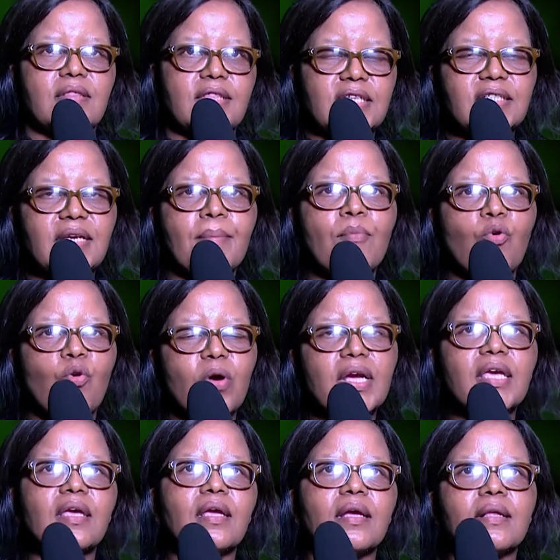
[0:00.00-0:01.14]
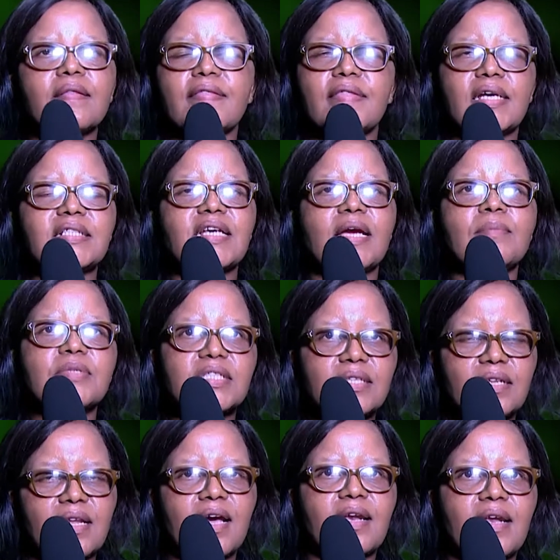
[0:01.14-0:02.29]
that I'm walking, that I'm
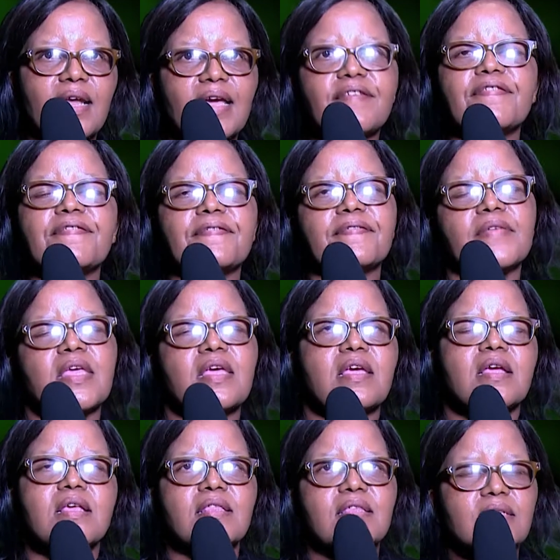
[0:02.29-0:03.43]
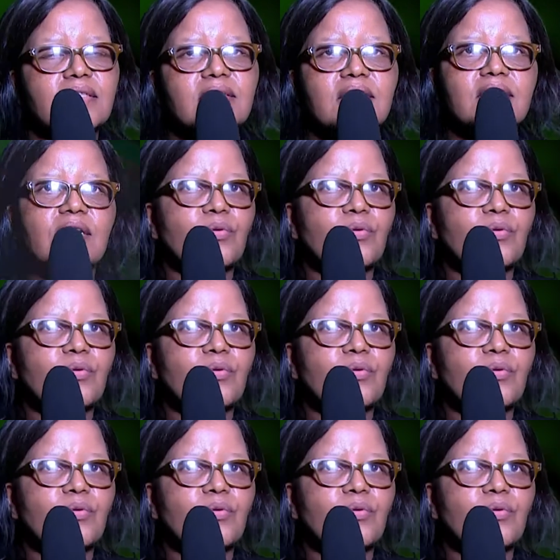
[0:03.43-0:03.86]
still alive. They said